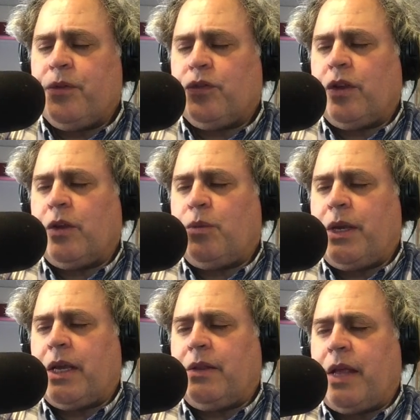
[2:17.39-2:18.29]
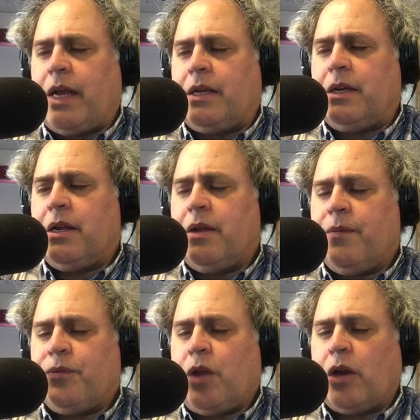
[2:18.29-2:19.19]
so that we can then
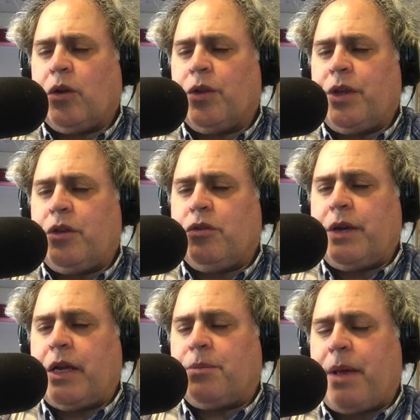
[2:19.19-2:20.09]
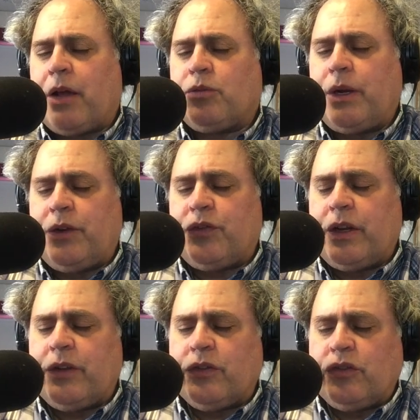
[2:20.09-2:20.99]
not only create a pathway to
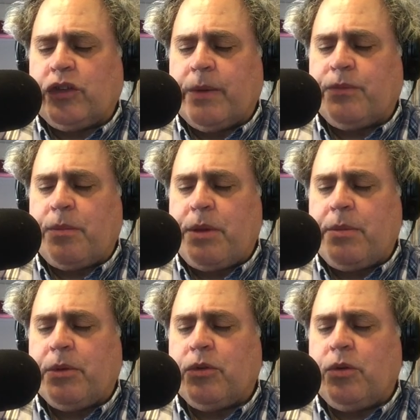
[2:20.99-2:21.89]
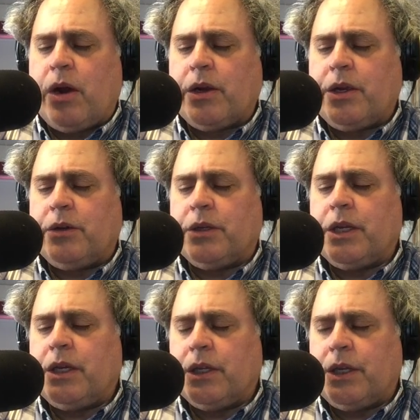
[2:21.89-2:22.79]
citizenship for people who are here
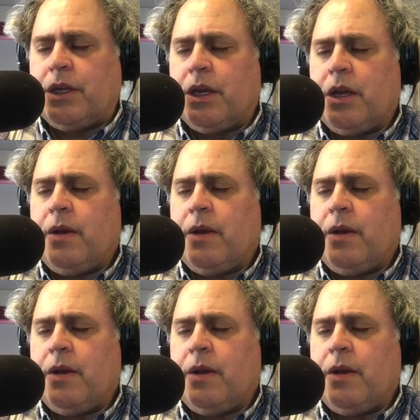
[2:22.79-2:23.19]
illegally